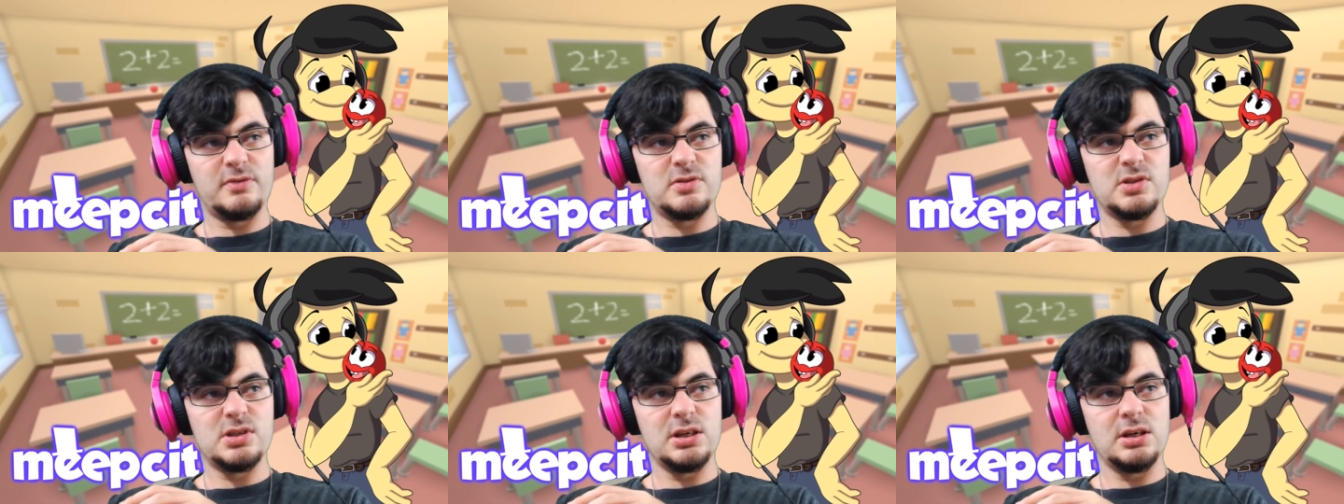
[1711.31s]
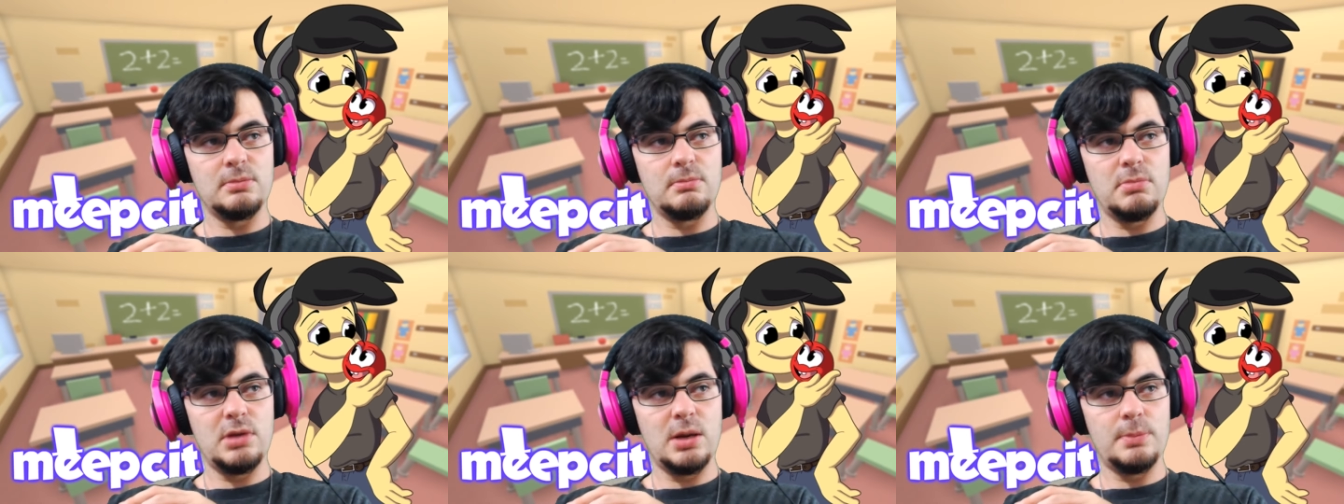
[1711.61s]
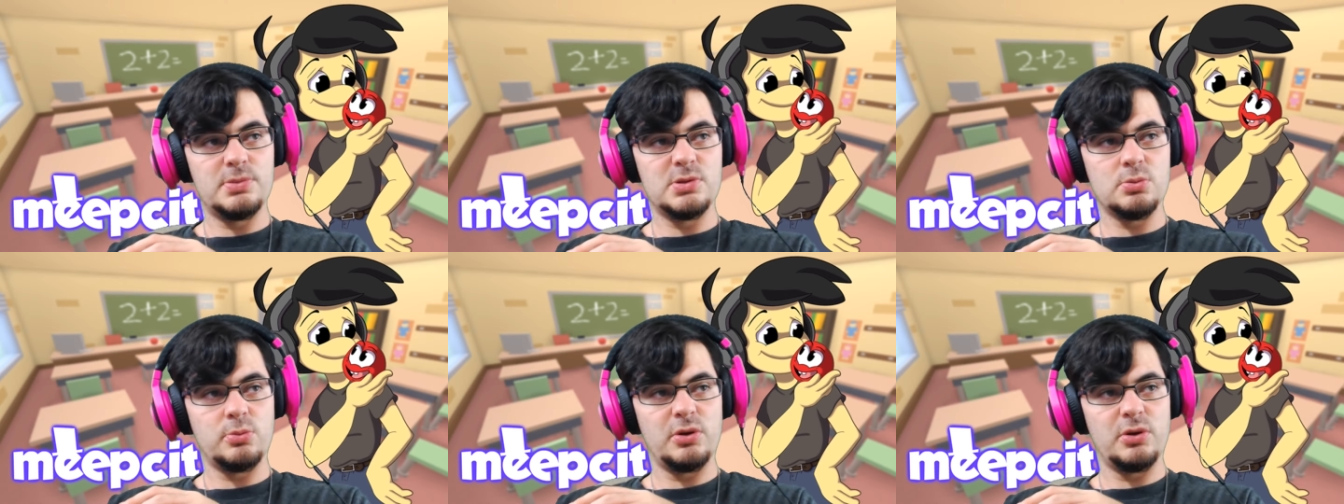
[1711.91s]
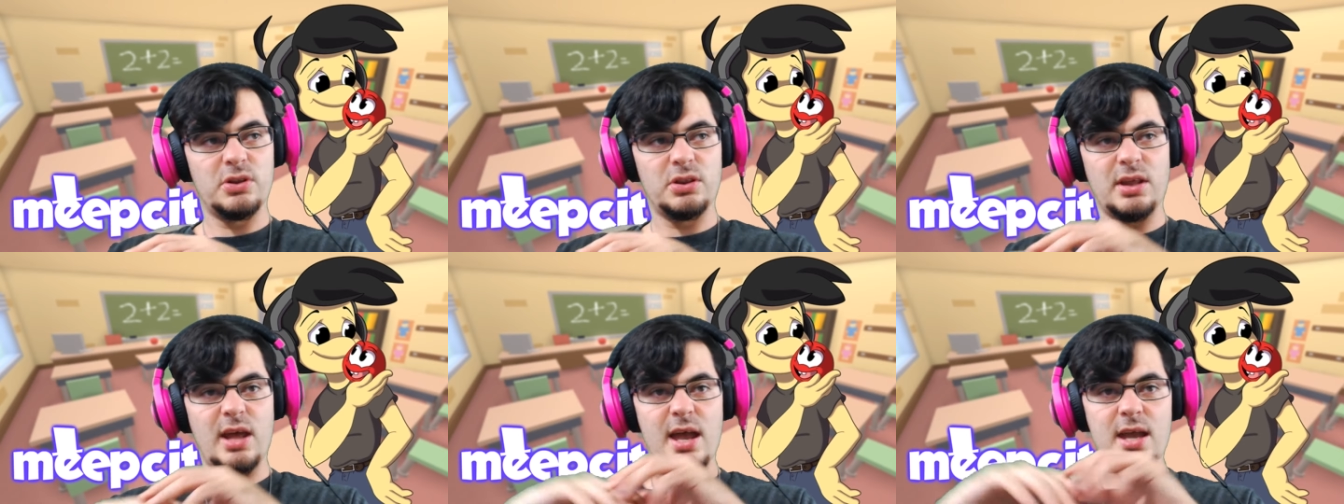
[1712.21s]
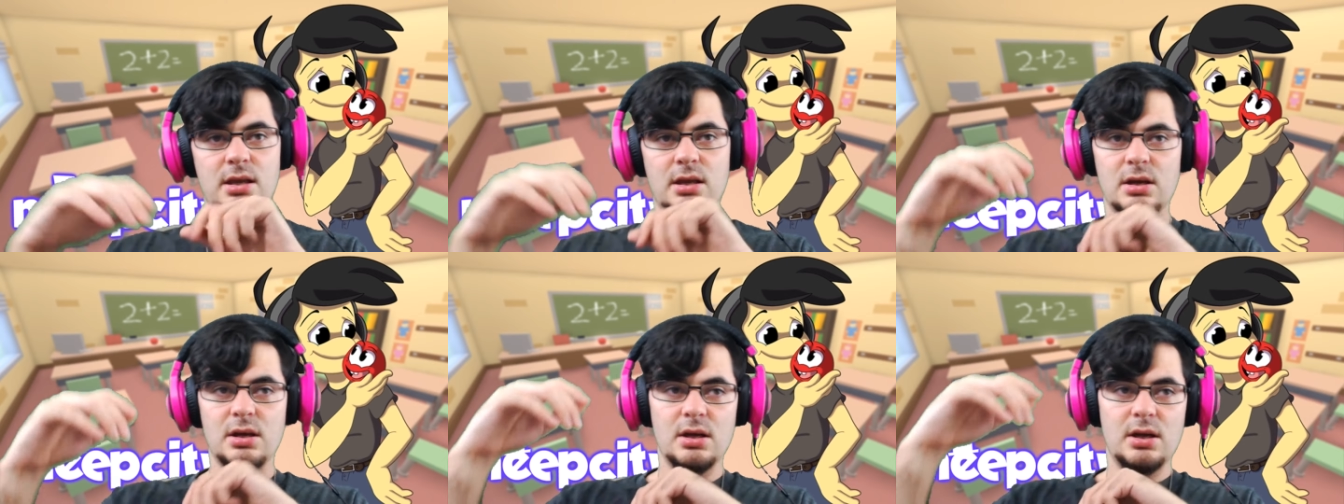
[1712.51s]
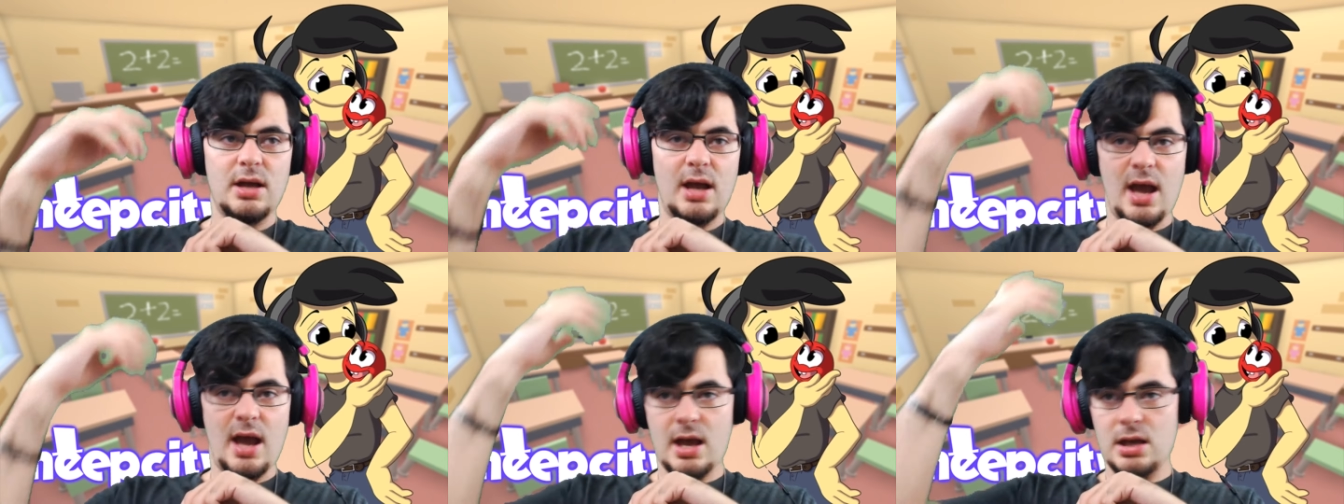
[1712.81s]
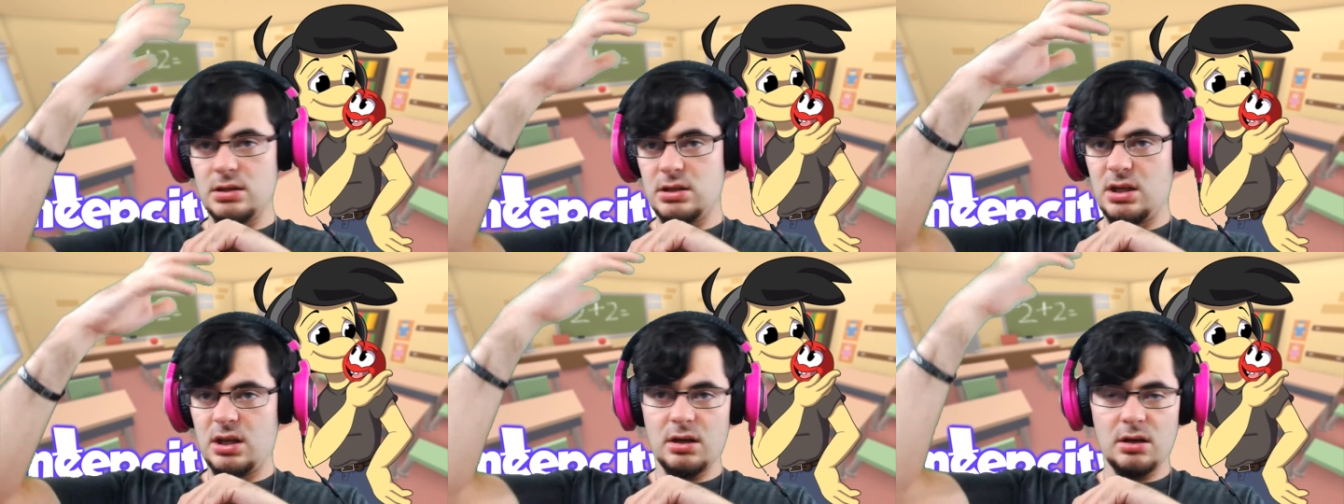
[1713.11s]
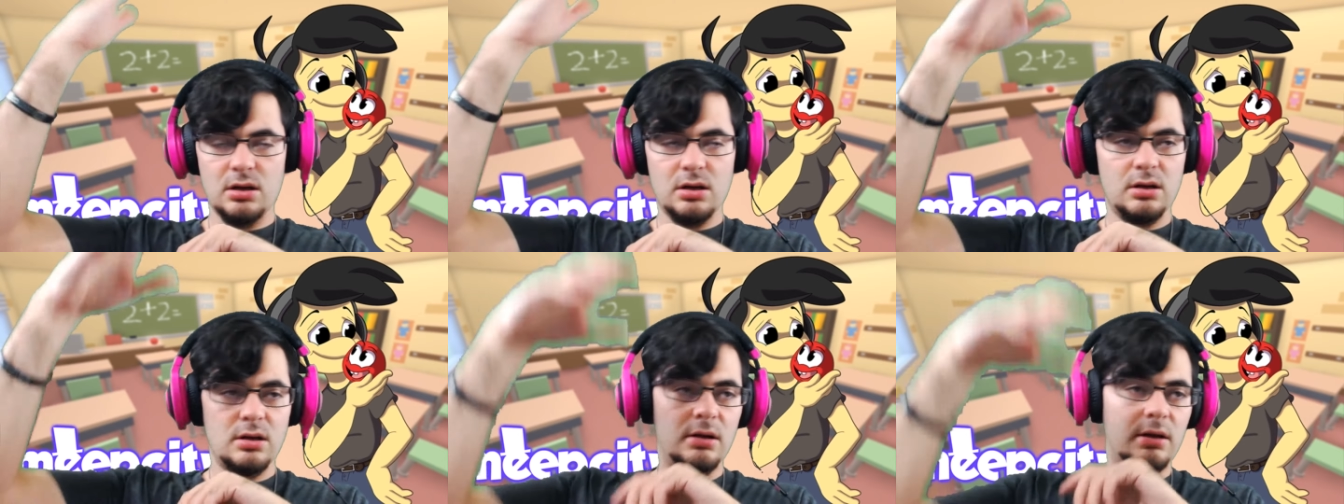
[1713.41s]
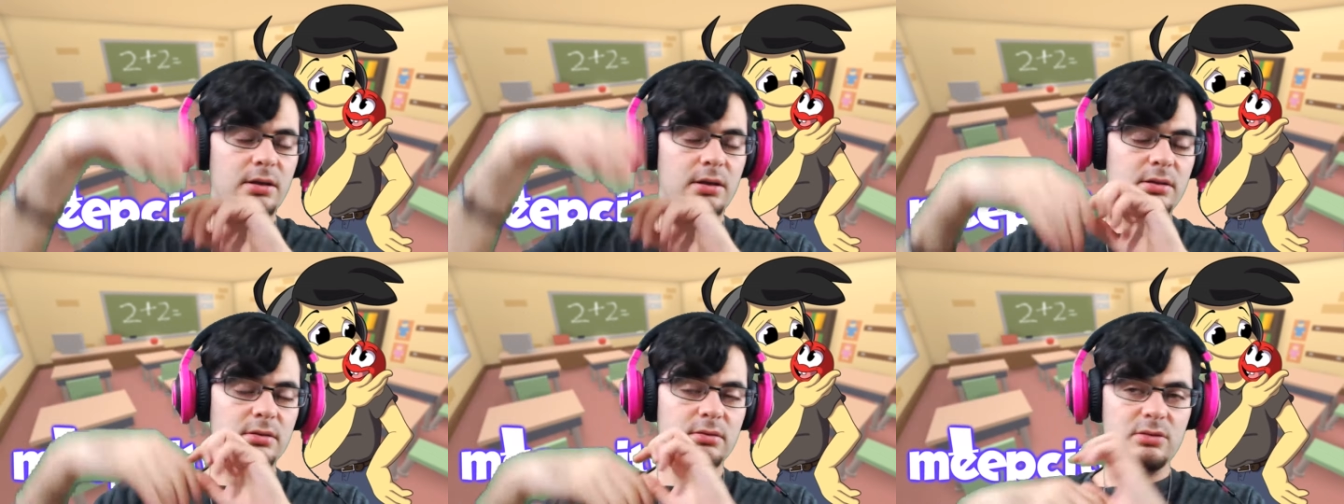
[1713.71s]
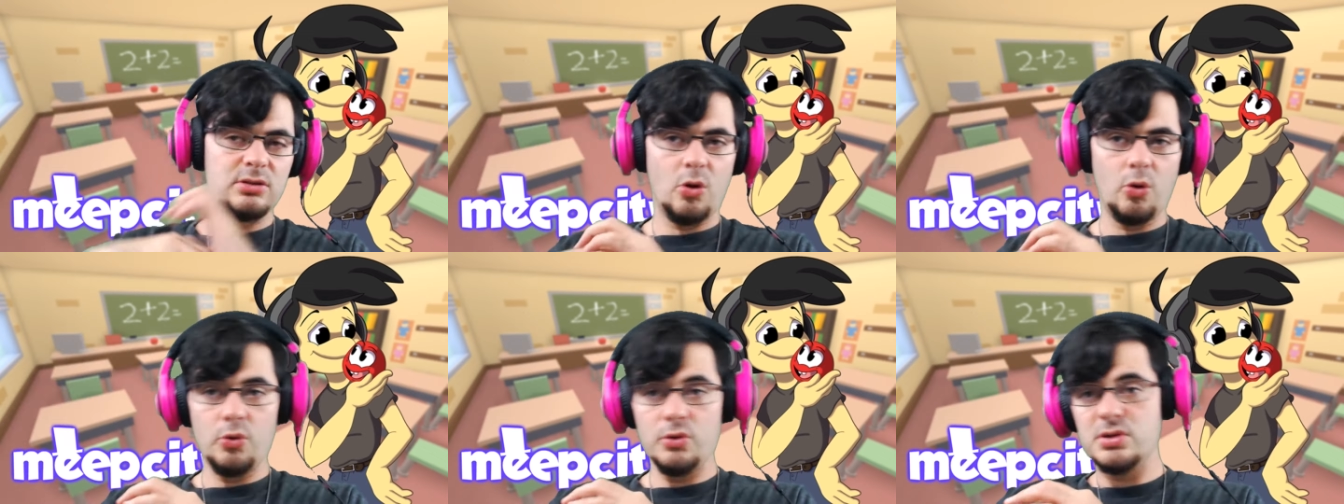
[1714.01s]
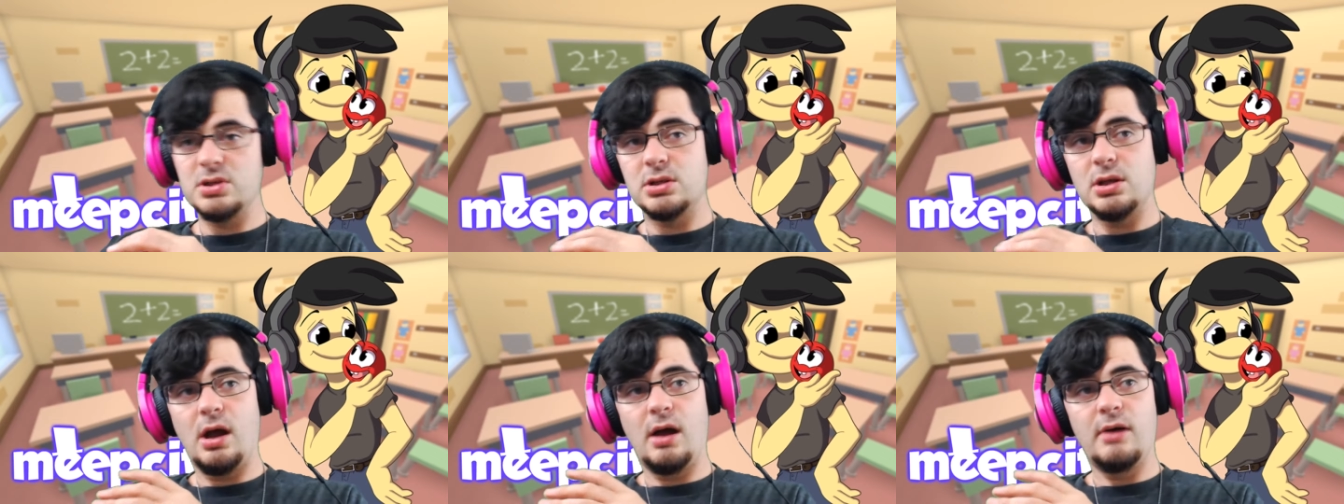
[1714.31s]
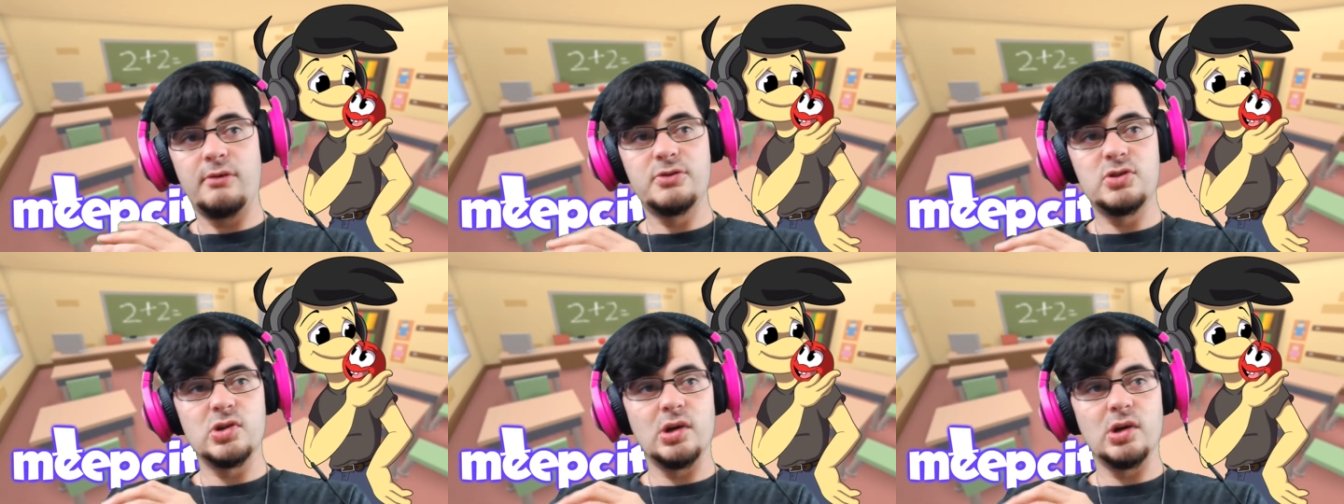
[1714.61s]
I've seen Meeps with like headgear and cool stuff.